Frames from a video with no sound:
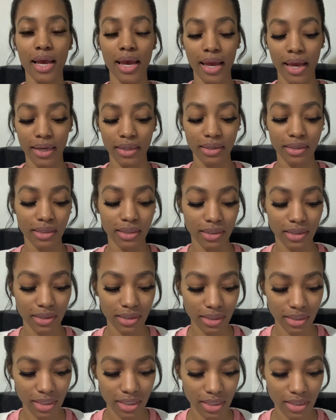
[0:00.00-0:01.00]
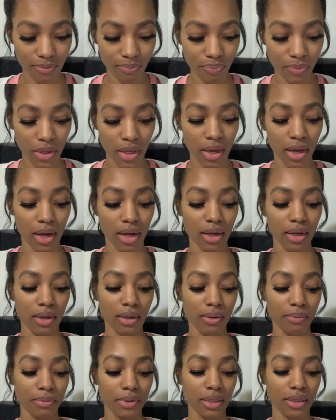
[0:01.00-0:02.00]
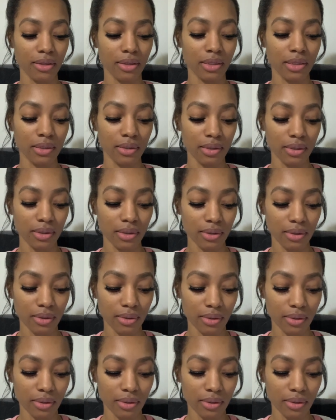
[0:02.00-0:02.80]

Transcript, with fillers: Acts 16. Um, the